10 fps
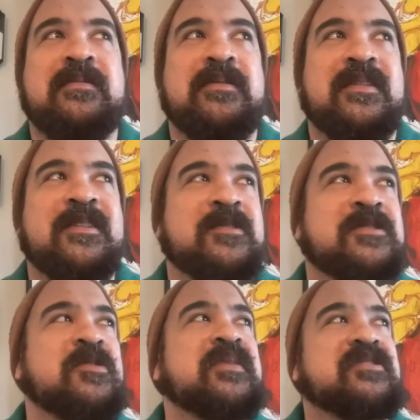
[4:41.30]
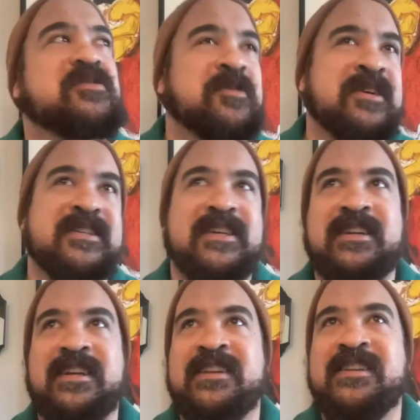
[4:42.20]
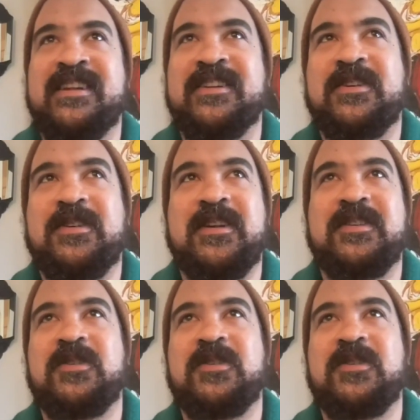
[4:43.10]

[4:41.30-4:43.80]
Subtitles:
there's so many stories in